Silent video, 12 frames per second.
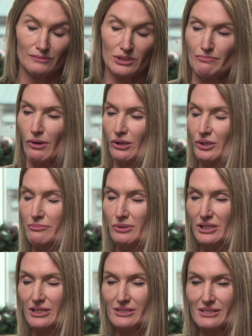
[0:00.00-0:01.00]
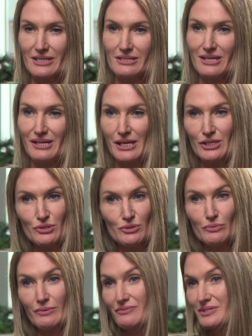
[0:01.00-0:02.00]
smaller communities like St.
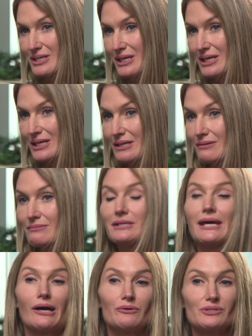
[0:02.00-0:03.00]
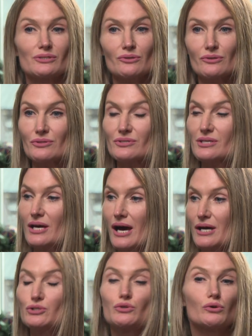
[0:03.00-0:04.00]
Andrews, we've seen councils
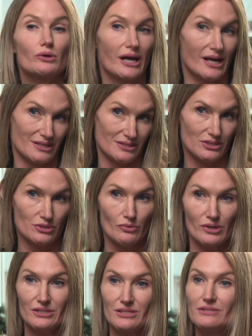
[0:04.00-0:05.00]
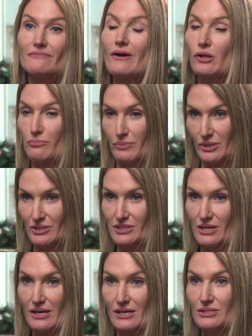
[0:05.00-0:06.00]
do grants towards developers
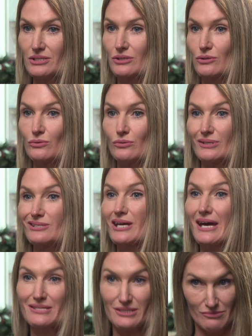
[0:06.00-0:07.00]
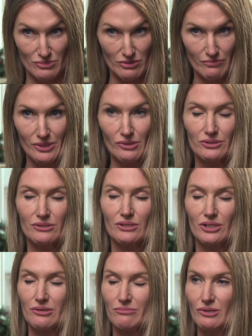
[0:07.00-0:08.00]
to entice them to build in the
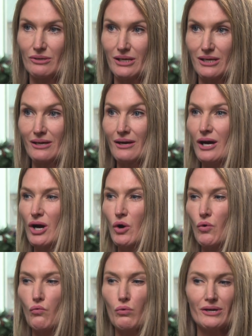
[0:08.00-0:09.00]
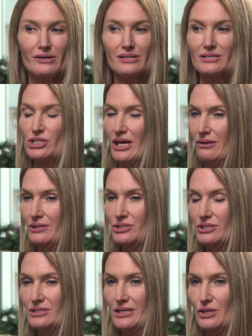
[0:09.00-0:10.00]
community. What are the
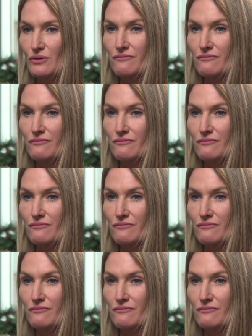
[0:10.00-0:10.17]
challenges that you're